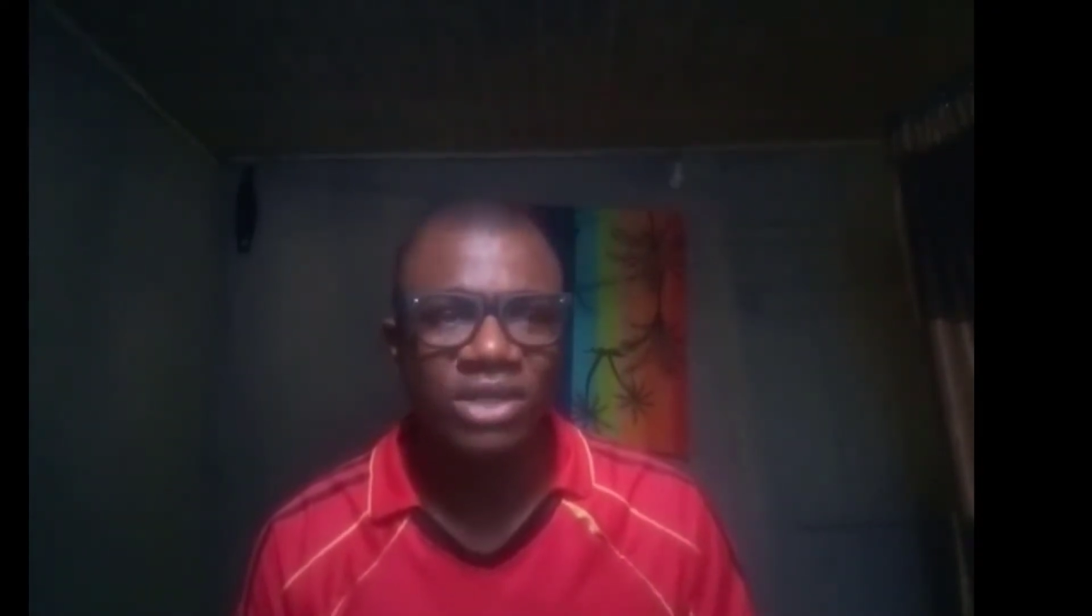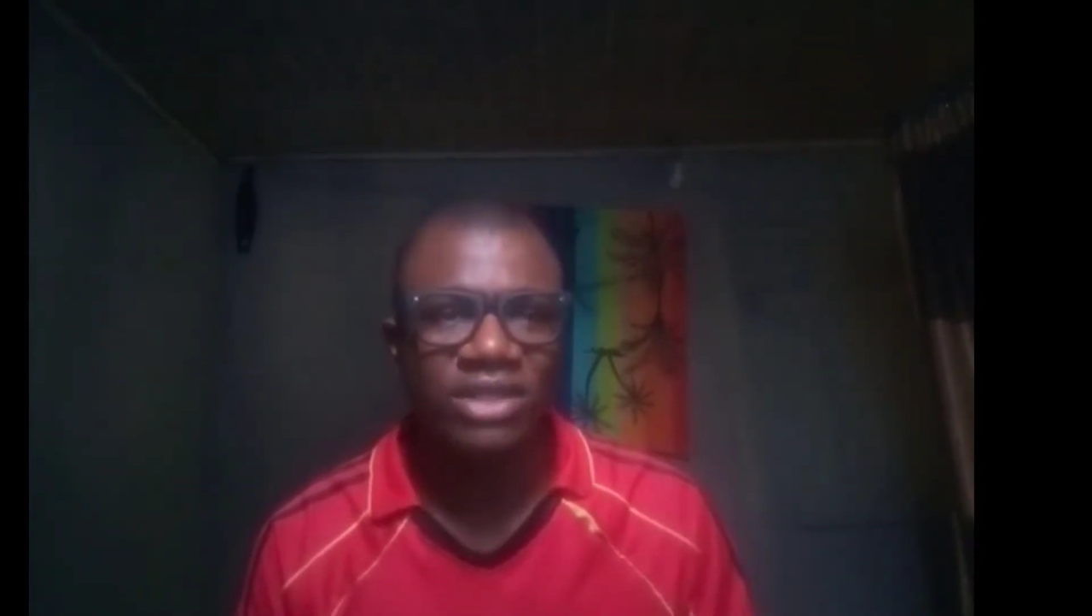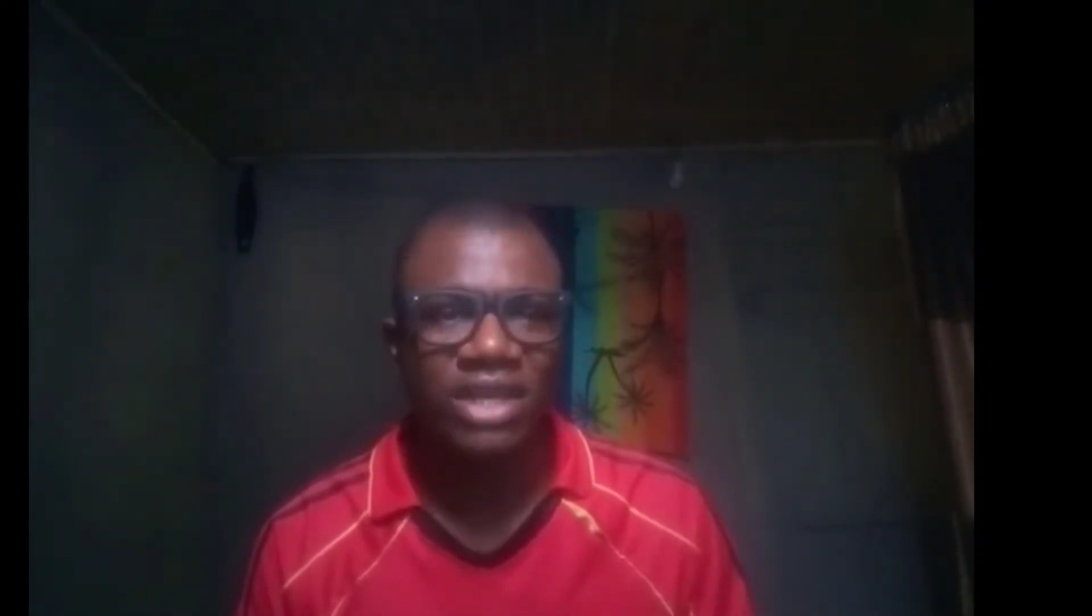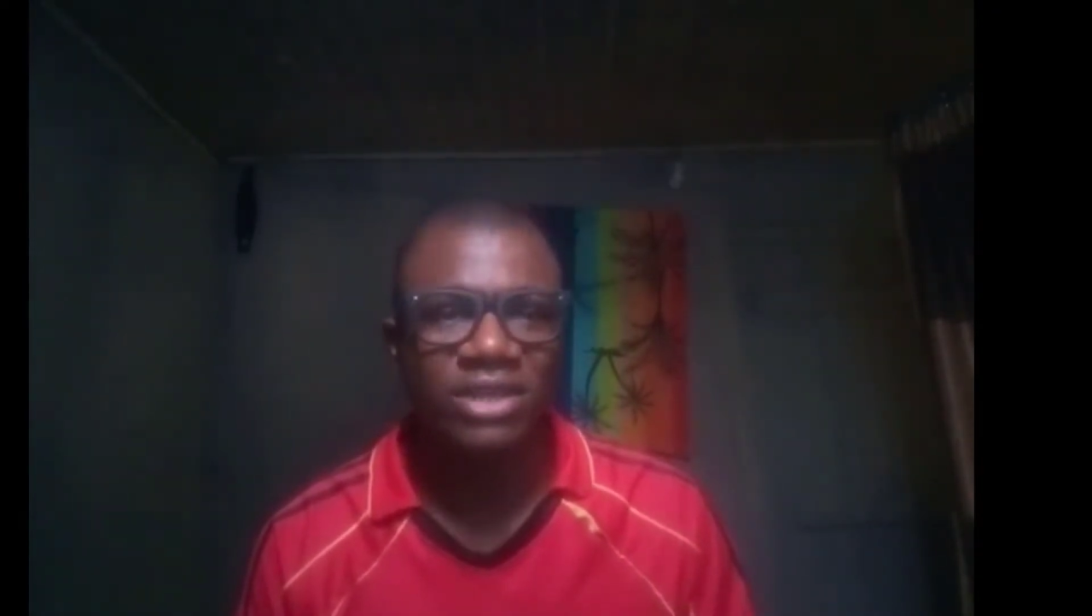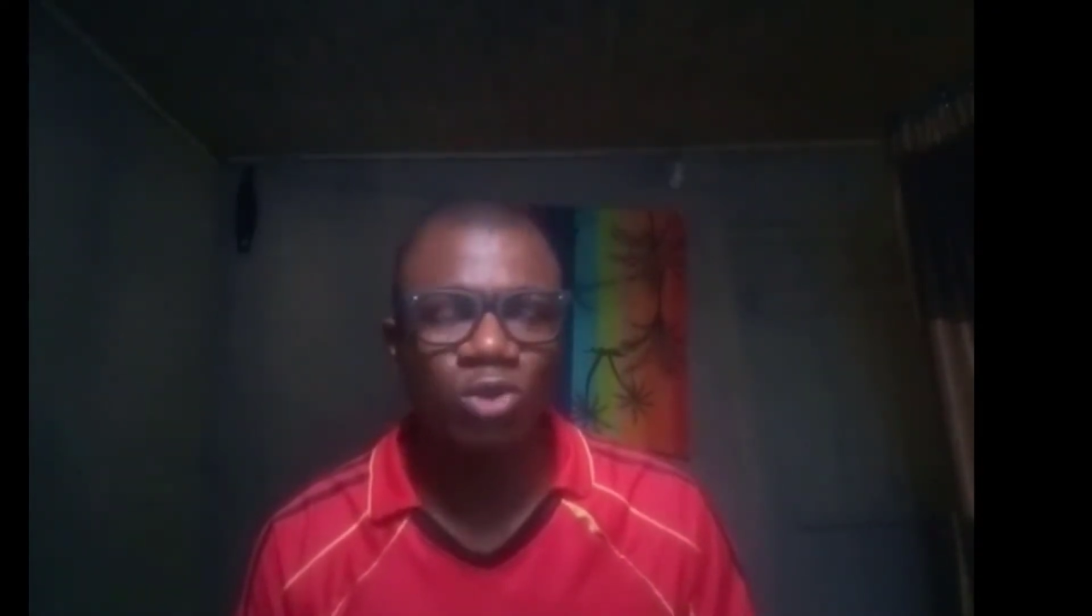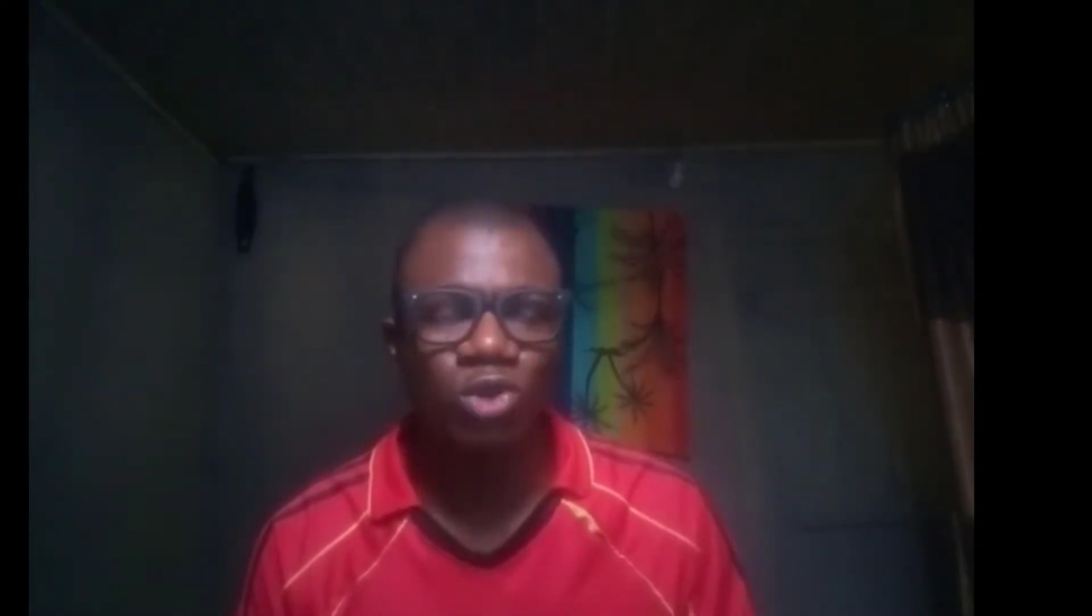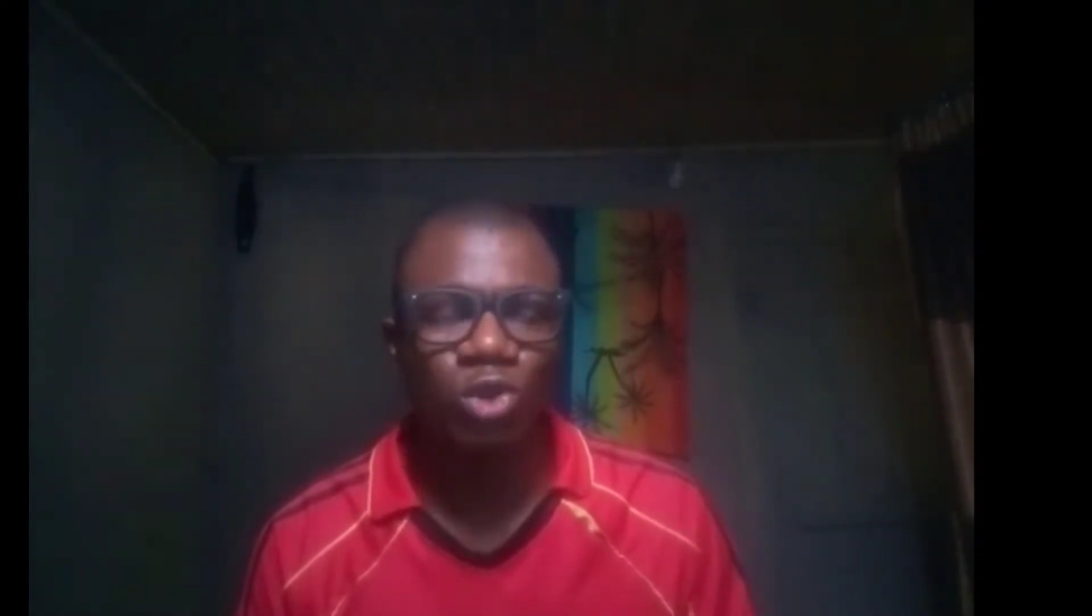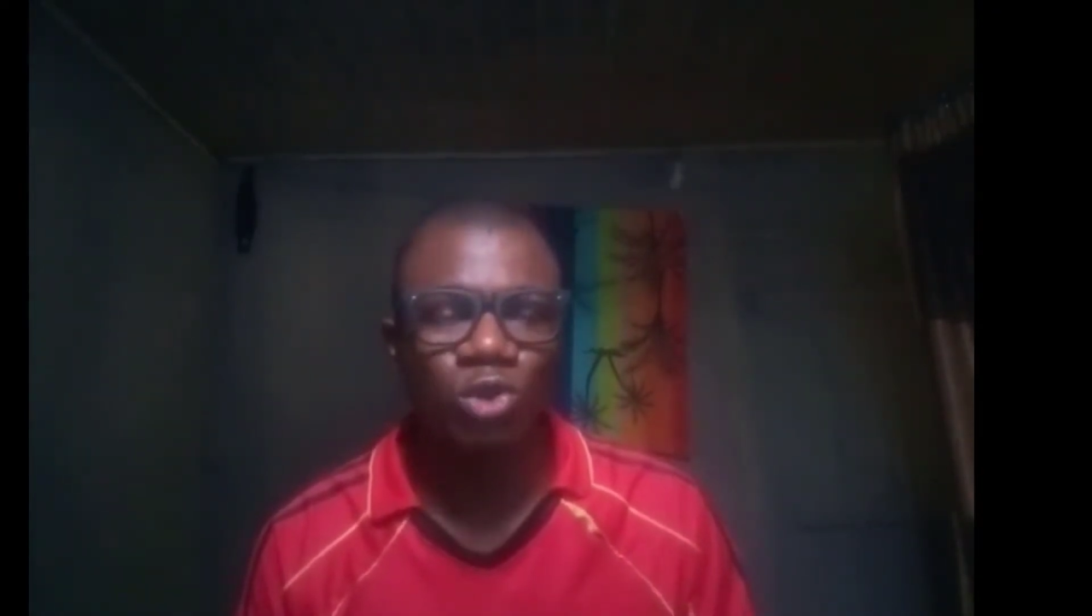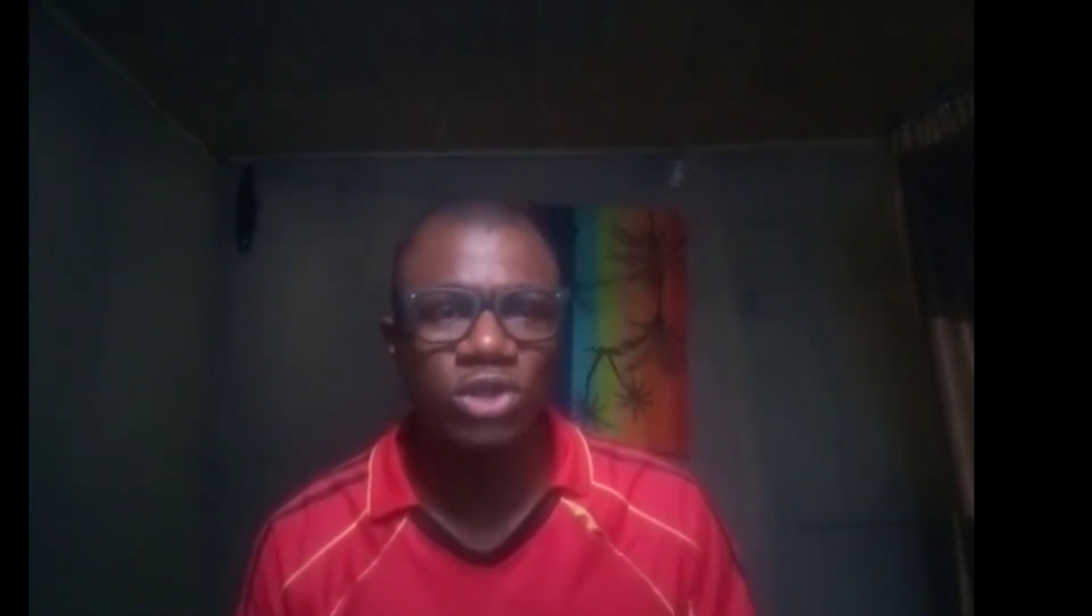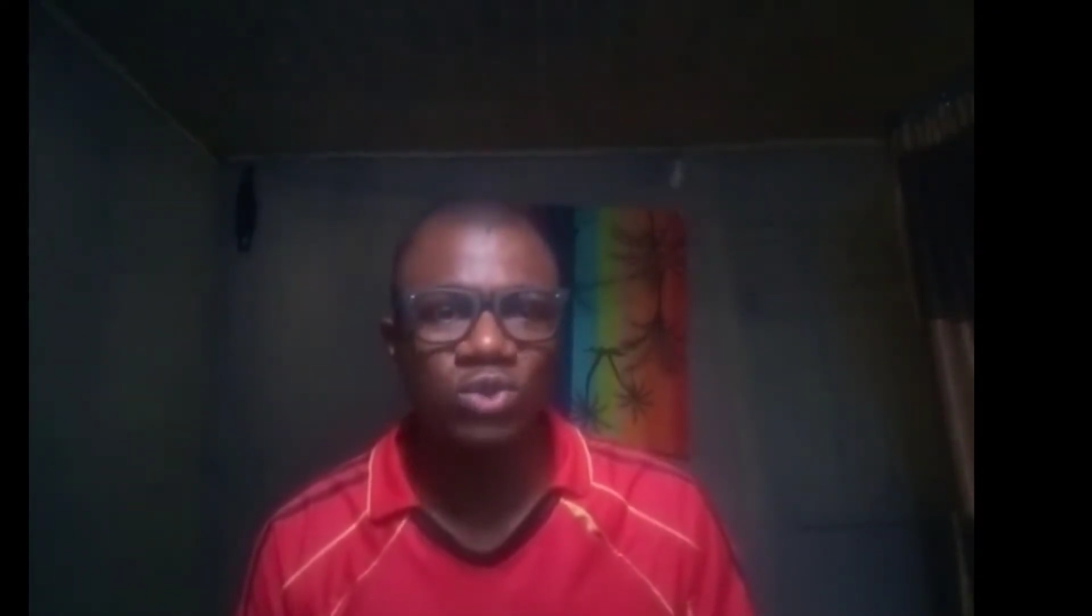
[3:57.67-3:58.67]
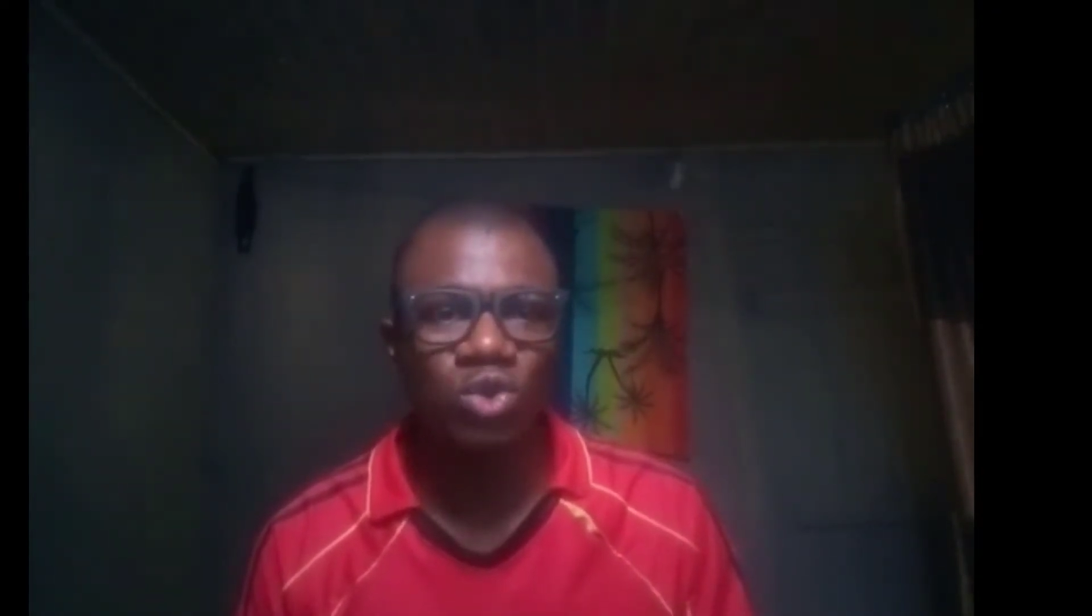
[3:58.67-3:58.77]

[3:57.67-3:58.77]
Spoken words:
that they want to use it